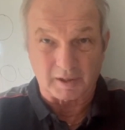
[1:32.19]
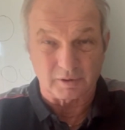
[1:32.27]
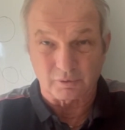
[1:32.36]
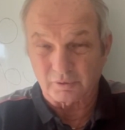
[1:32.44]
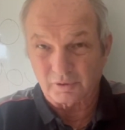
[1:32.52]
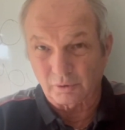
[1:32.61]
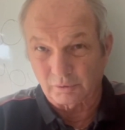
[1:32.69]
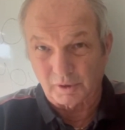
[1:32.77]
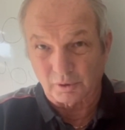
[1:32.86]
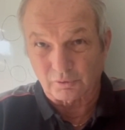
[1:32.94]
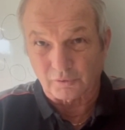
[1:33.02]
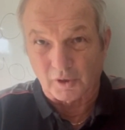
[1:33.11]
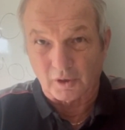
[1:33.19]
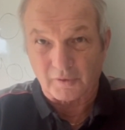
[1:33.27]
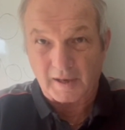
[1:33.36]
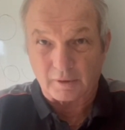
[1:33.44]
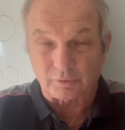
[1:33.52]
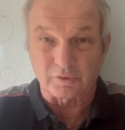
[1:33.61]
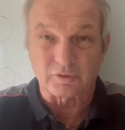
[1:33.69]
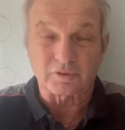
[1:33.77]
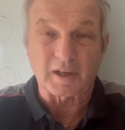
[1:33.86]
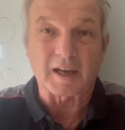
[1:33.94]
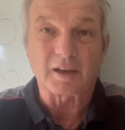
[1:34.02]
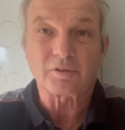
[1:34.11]
I usually use 4,000
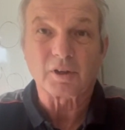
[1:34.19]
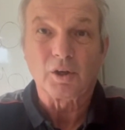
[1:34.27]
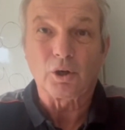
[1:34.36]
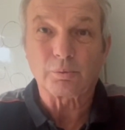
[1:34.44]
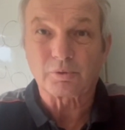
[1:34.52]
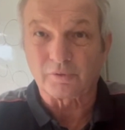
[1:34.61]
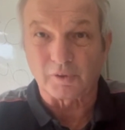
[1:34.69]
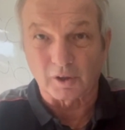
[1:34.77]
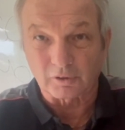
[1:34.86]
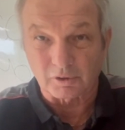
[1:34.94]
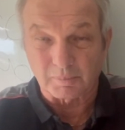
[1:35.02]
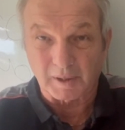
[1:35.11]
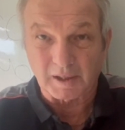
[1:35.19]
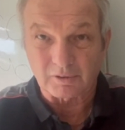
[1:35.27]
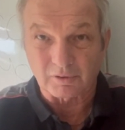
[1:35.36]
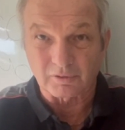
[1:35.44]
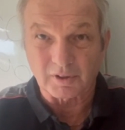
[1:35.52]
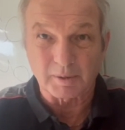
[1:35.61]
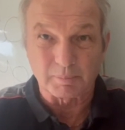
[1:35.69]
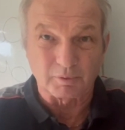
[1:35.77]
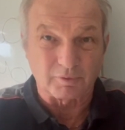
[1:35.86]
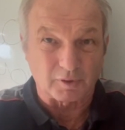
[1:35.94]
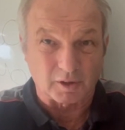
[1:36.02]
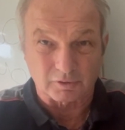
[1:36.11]
size up to 40 metres, and
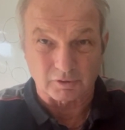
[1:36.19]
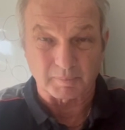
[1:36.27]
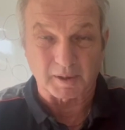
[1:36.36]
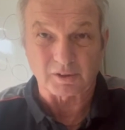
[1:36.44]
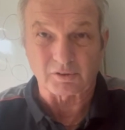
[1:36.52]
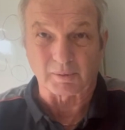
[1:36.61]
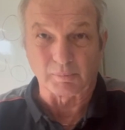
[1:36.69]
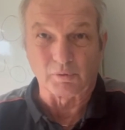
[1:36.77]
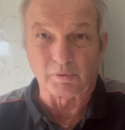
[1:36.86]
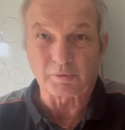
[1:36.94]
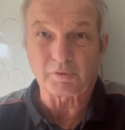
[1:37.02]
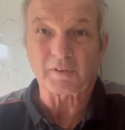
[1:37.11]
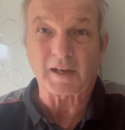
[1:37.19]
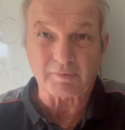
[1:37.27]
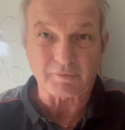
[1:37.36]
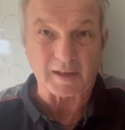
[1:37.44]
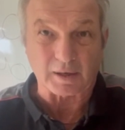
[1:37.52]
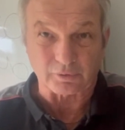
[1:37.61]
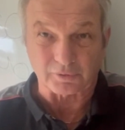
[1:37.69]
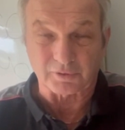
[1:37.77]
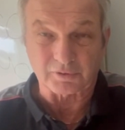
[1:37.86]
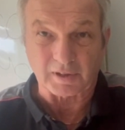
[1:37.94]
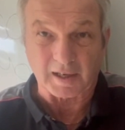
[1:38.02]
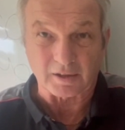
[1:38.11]
above 40 metres I move up to 5,000
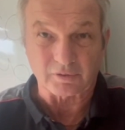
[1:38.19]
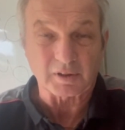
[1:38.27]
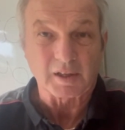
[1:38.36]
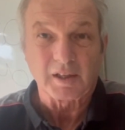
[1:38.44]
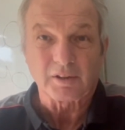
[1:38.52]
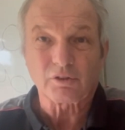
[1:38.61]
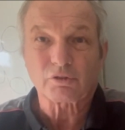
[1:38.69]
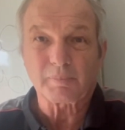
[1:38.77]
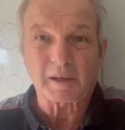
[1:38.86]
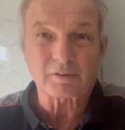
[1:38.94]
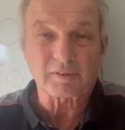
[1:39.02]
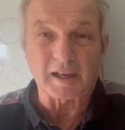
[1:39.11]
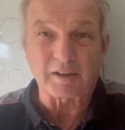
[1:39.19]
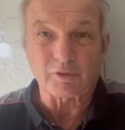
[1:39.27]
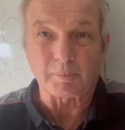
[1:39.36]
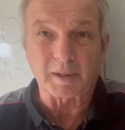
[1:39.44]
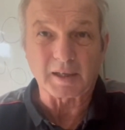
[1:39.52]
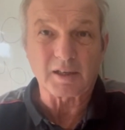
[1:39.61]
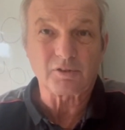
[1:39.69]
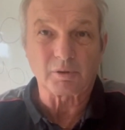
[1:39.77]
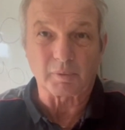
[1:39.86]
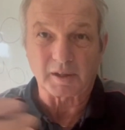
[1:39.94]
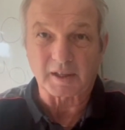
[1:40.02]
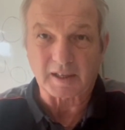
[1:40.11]
size. Just makes life a bit easier
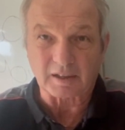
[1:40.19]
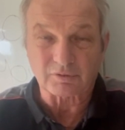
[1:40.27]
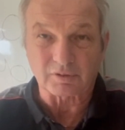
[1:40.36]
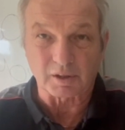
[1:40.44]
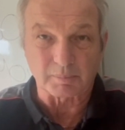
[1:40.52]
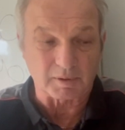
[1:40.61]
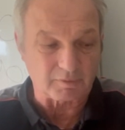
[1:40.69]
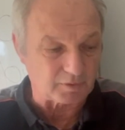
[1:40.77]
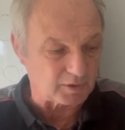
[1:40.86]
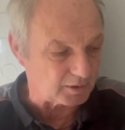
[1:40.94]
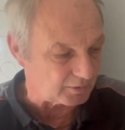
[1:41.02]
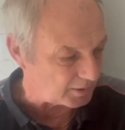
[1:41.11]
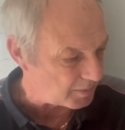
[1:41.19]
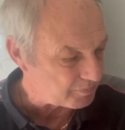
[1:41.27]
when you're casting a bit further.